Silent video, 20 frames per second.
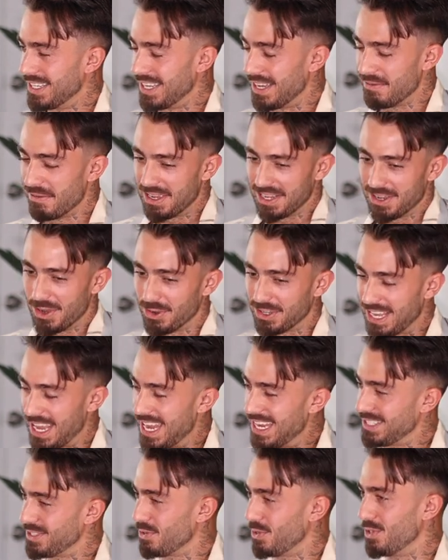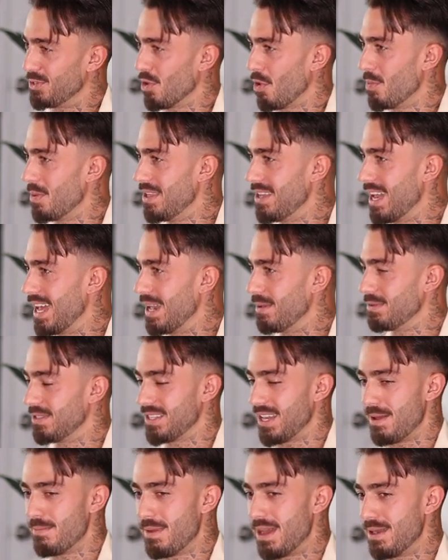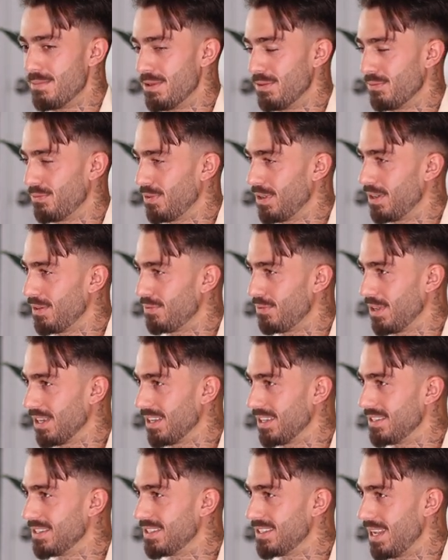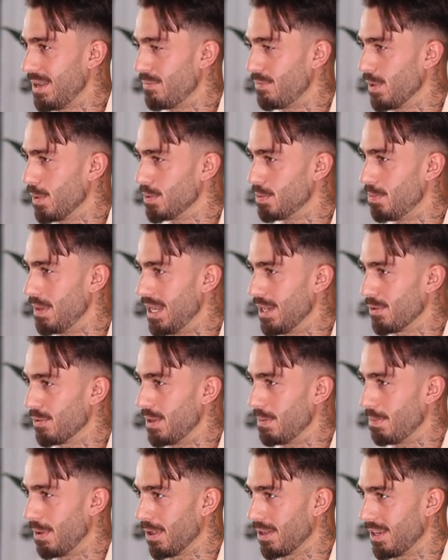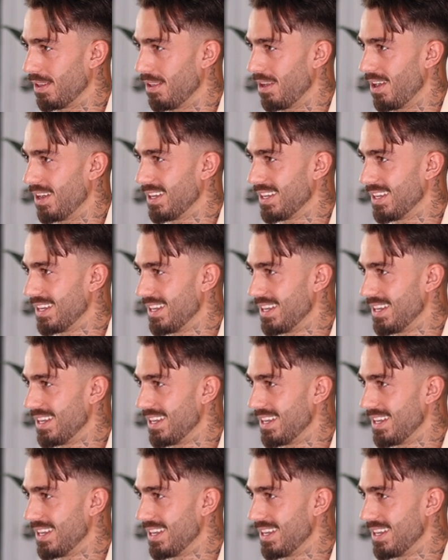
I'm like, okay. So he told me the items, and I met him in front of fucking St. Philip's Bakery parking lot.